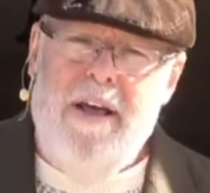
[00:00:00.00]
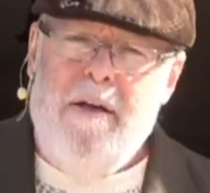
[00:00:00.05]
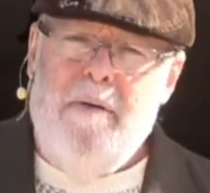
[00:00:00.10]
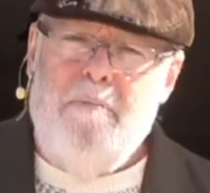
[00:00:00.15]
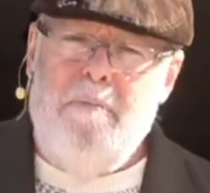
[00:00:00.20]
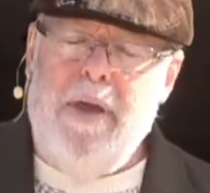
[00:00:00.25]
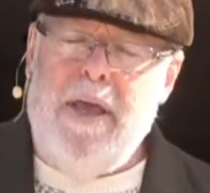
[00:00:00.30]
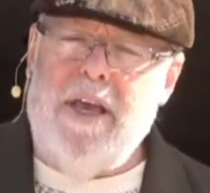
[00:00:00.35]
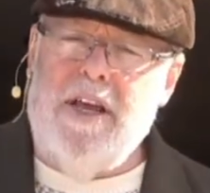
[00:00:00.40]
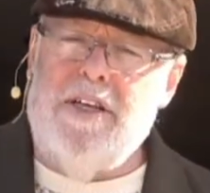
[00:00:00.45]

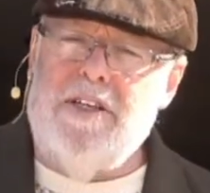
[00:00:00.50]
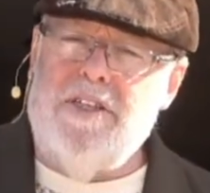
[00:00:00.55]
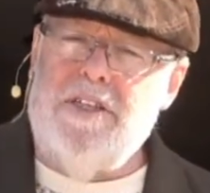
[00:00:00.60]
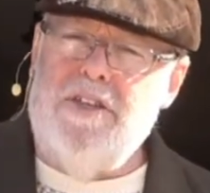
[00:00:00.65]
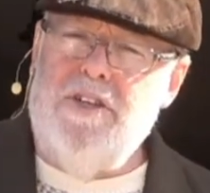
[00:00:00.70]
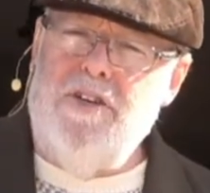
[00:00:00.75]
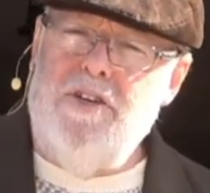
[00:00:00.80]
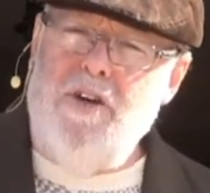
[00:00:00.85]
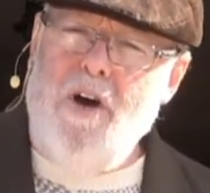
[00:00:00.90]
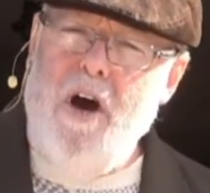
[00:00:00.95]
because
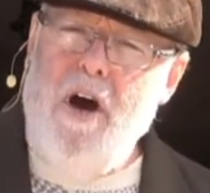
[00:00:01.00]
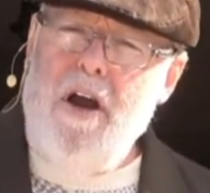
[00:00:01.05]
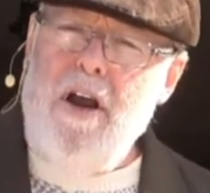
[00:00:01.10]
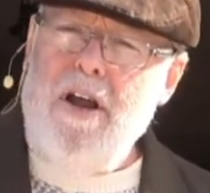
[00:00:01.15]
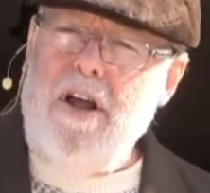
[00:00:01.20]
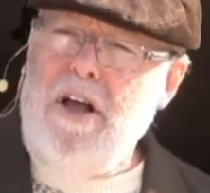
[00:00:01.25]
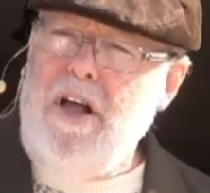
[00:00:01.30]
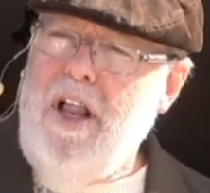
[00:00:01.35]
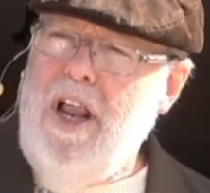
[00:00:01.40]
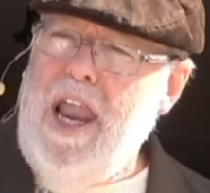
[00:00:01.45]
dark
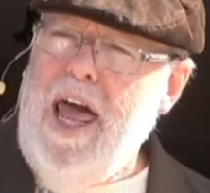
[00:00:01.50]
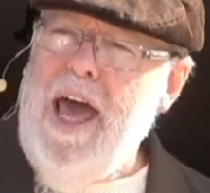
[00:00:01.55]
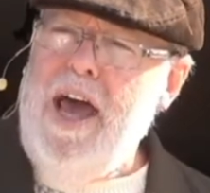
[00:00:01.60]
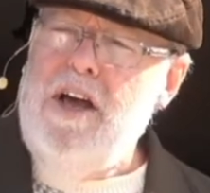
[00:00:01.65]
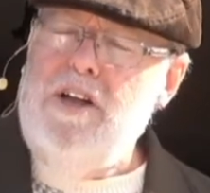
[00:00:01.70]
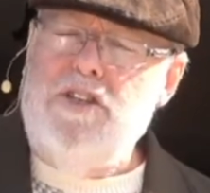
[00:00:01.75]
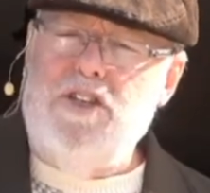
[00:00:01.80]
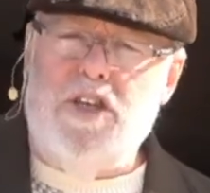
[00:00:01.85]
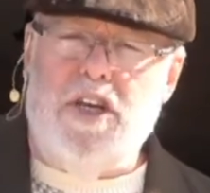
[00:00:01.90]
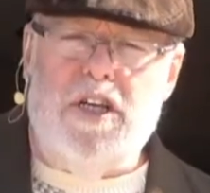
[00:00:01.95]

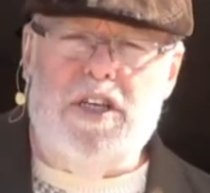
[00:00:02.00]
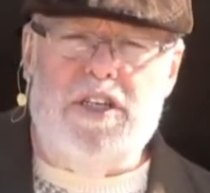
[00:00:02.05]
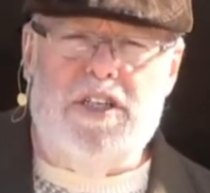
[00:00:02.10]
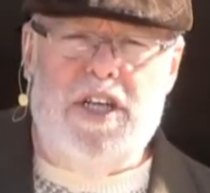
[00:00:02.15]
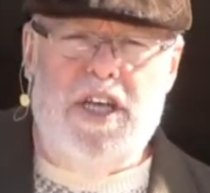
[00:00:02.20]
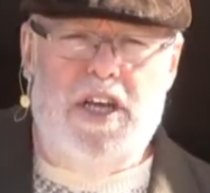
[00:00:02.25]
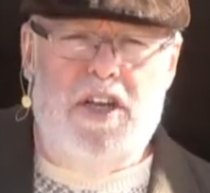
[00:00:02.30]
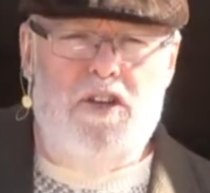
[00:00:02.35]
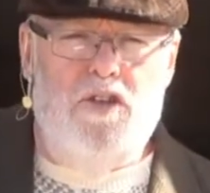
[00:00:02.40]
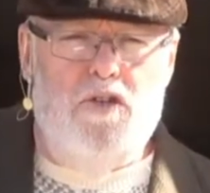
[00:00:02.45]
clouds
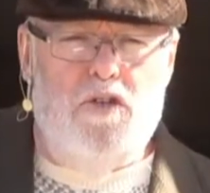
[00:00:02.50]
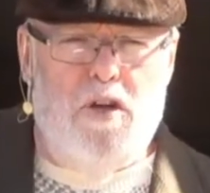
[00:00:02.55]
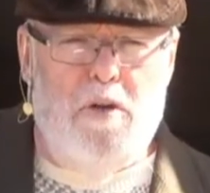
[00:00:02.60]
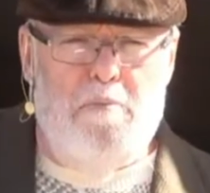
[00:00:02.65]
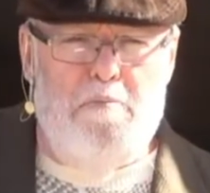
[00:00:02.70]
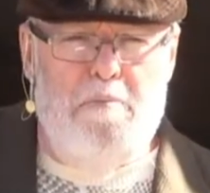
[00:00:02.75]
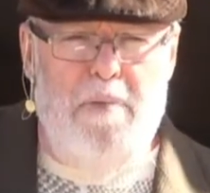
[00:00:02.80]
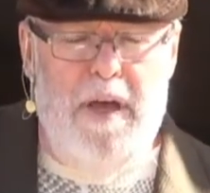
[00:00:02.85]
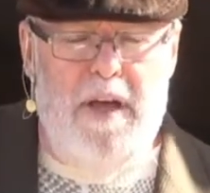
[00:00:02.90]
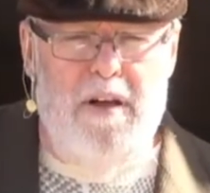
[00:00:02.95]
continue to
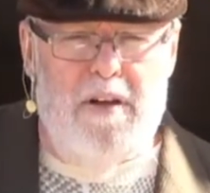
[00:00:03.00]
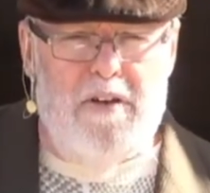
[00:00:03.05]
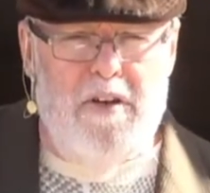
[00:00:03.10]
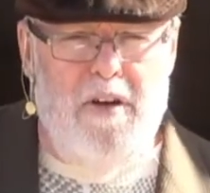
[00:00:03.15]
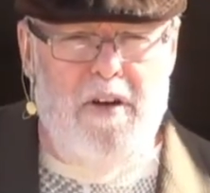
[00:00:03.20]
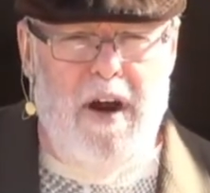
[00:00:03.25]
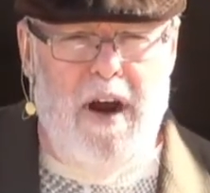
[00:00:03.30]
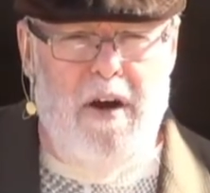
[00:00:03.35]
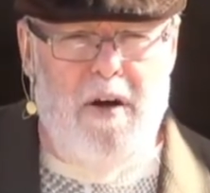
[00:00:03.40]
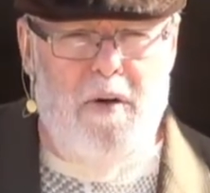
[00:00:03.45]
build on
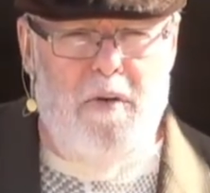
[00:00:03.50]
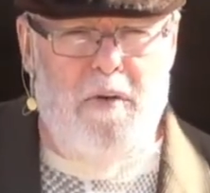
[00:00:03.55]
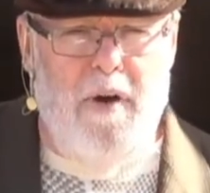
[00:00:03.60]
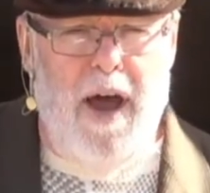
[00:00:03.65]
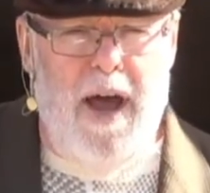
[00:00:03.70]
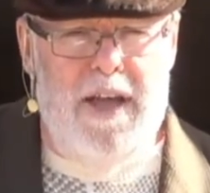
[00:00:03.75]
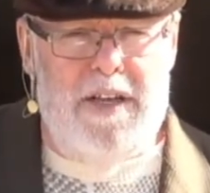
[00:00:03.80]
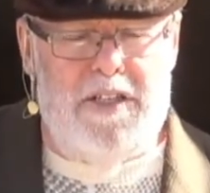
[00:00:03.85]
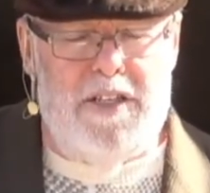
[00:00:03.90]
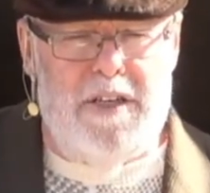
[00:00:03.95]
our
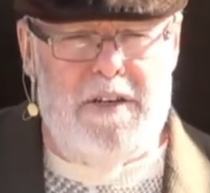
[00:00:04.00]
horizon.